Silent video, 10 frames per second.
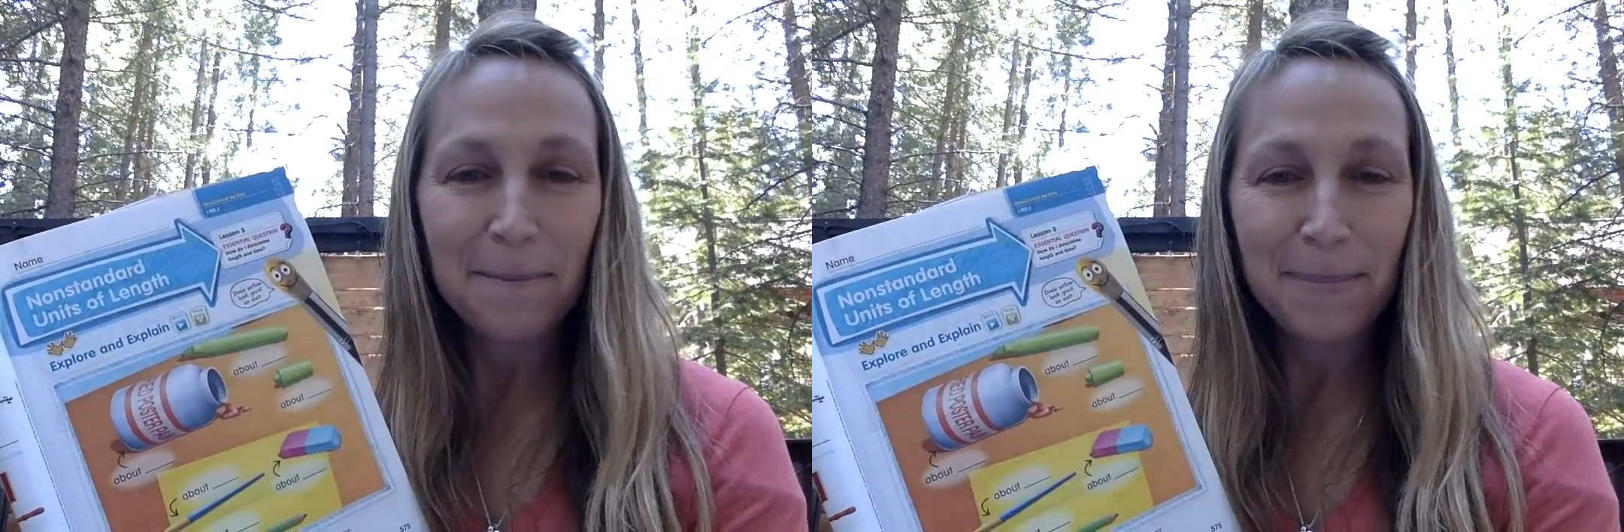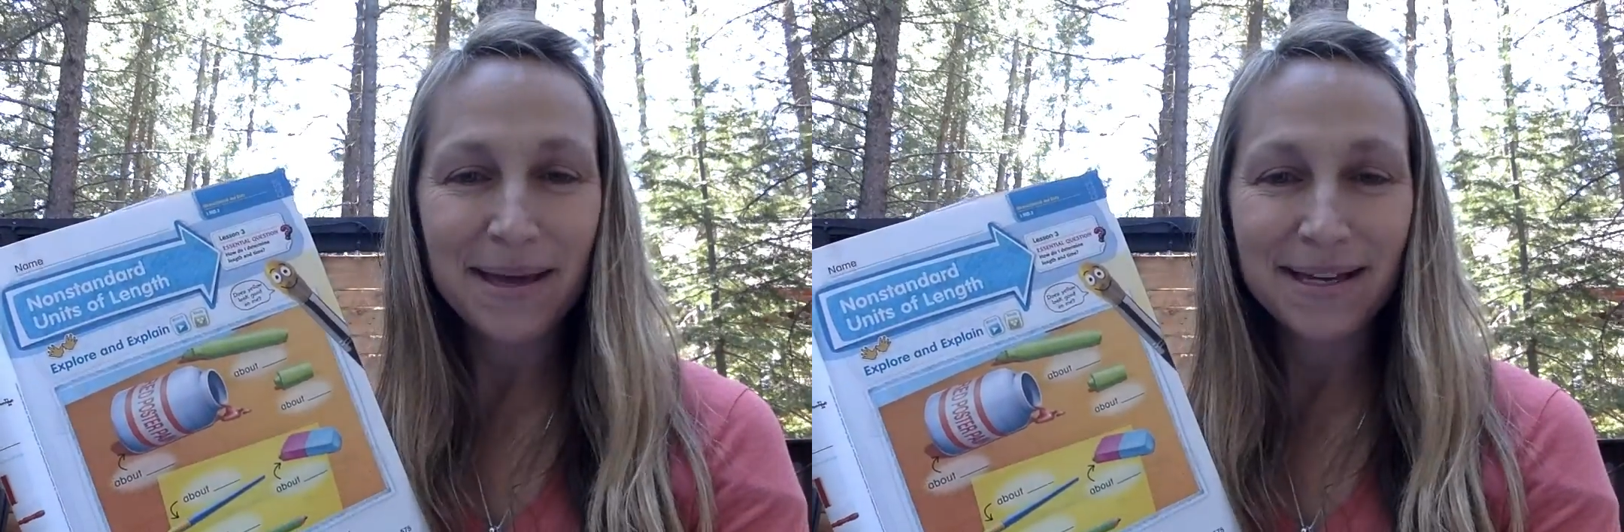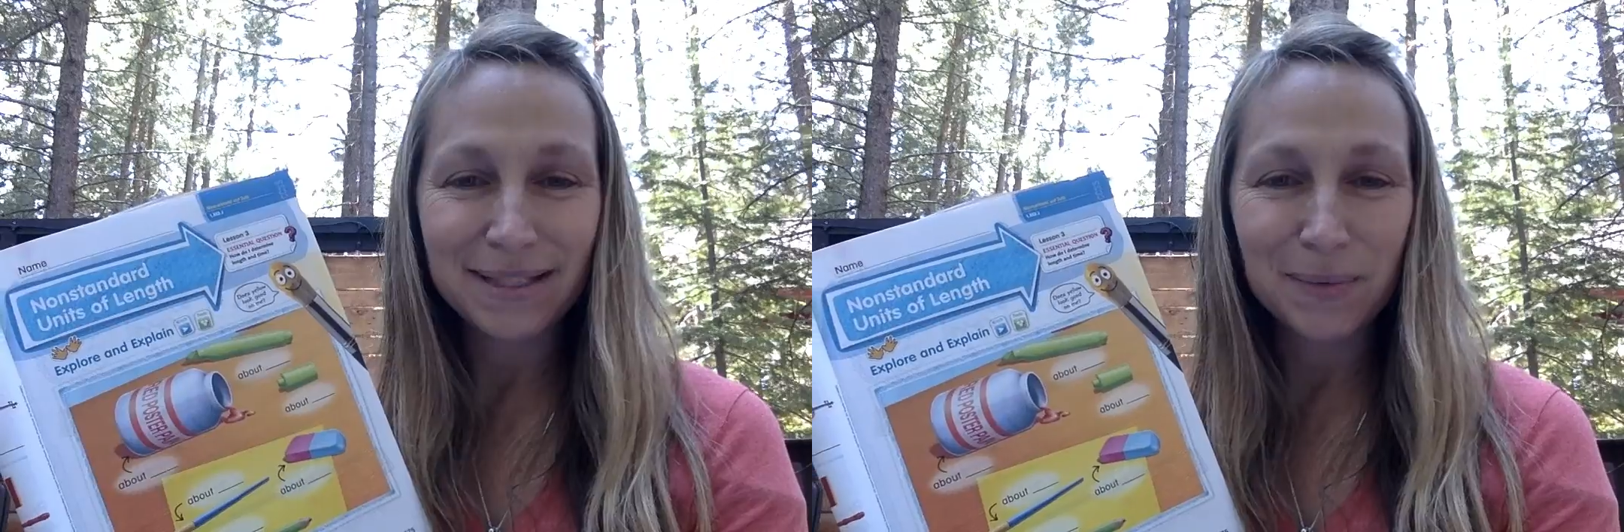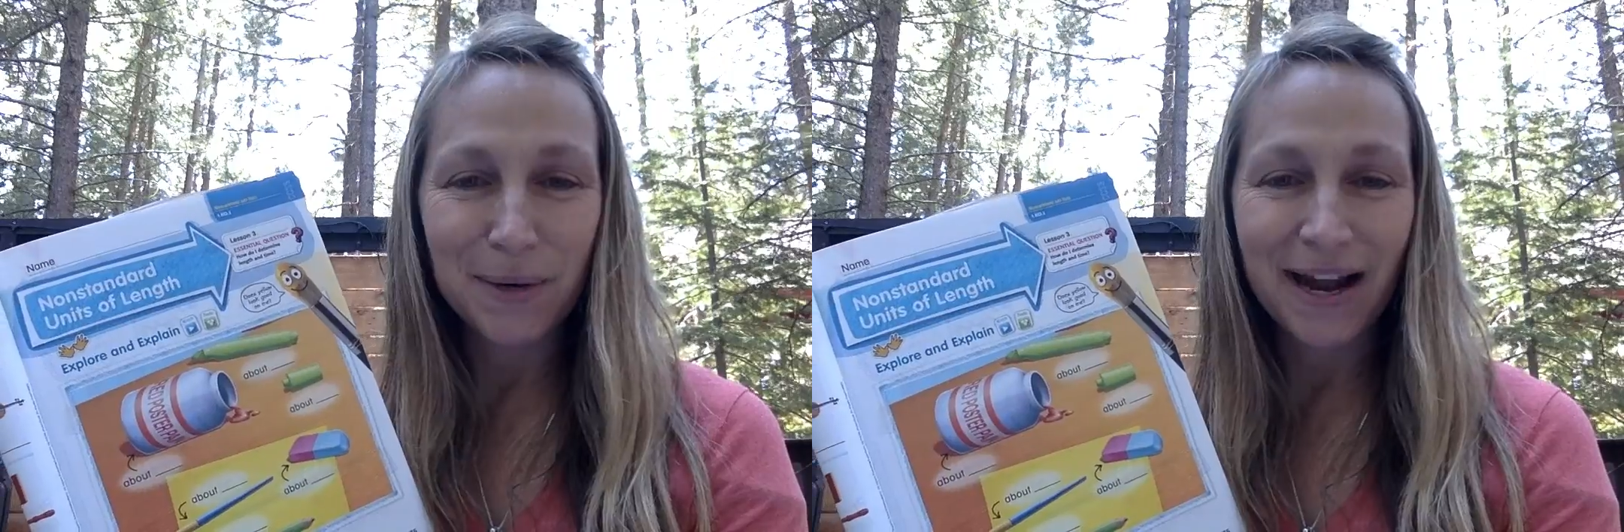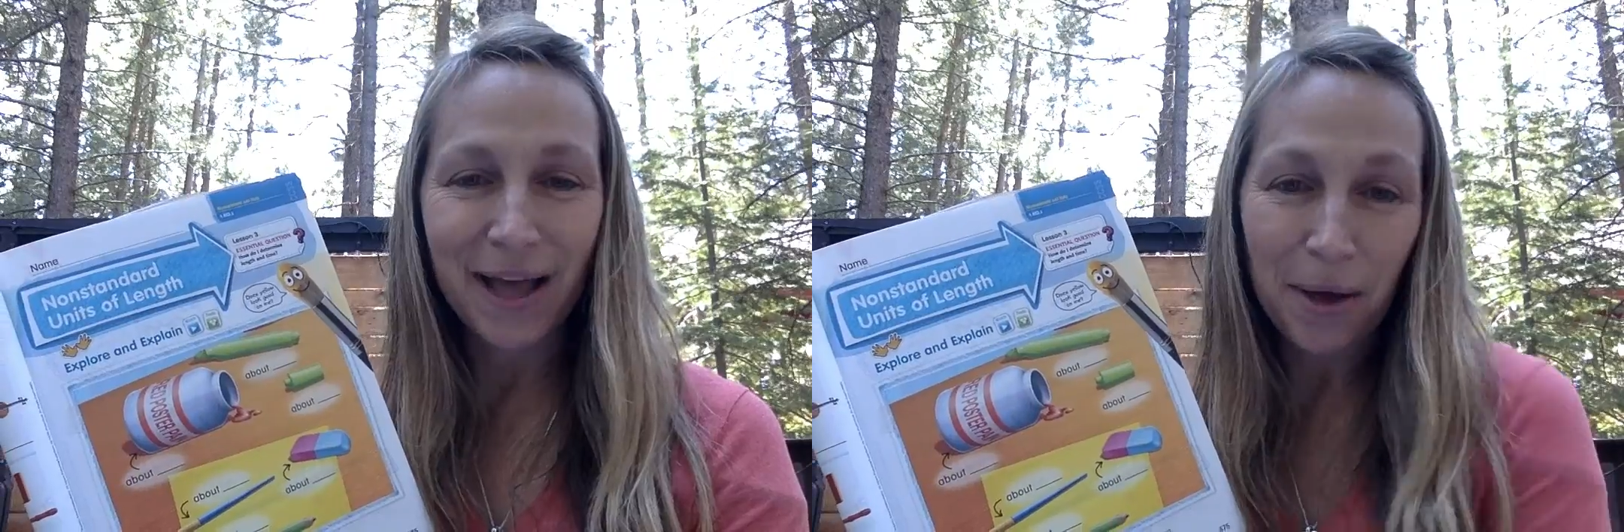because
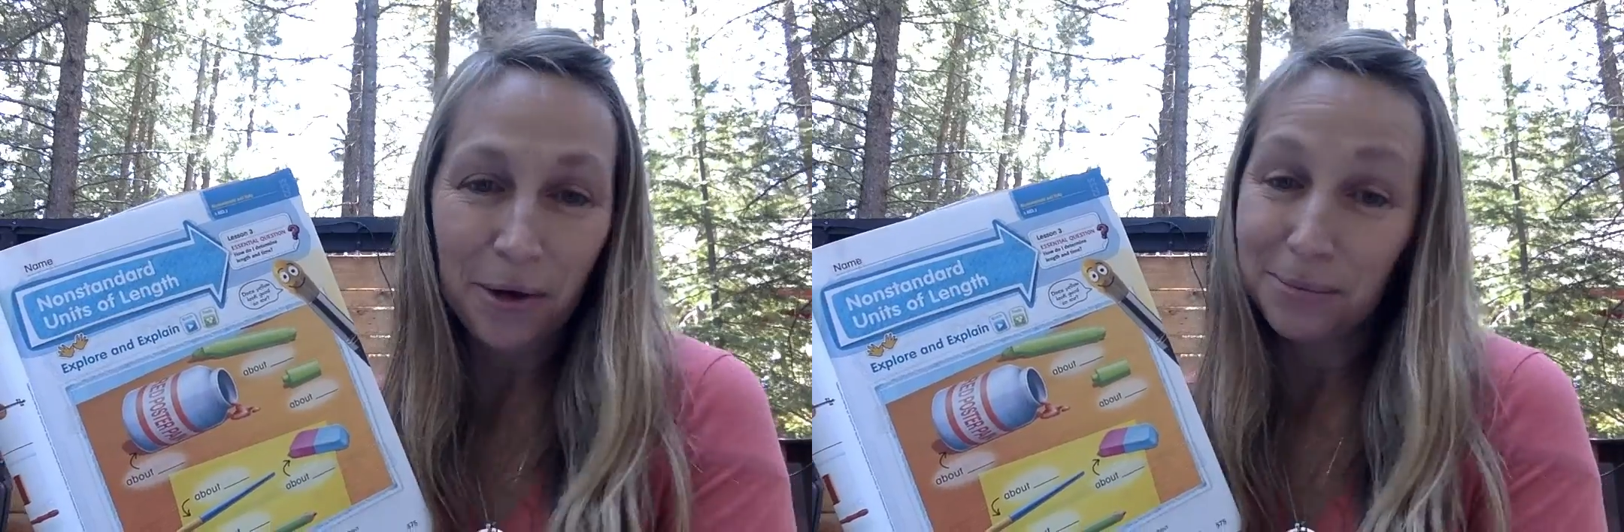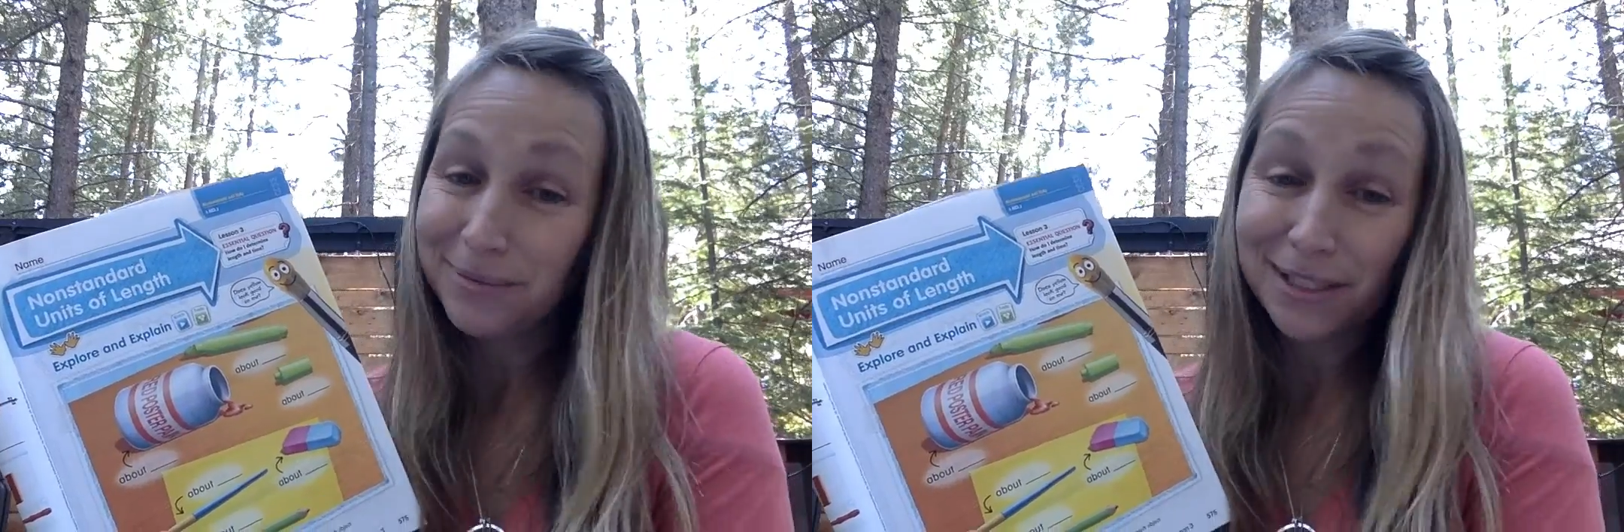we're at home,